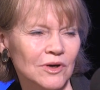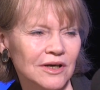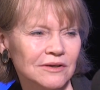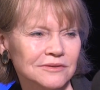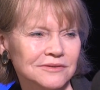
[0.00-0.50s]

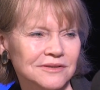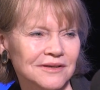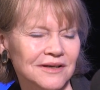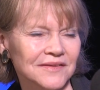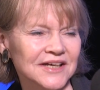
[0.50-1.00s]
Wow.
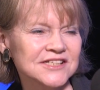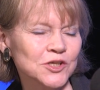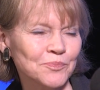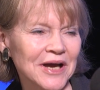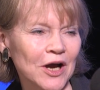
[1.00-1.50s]

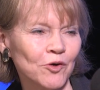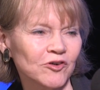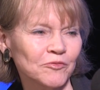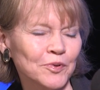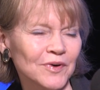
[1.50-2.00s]
That's the
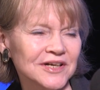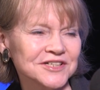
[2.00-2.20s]
power of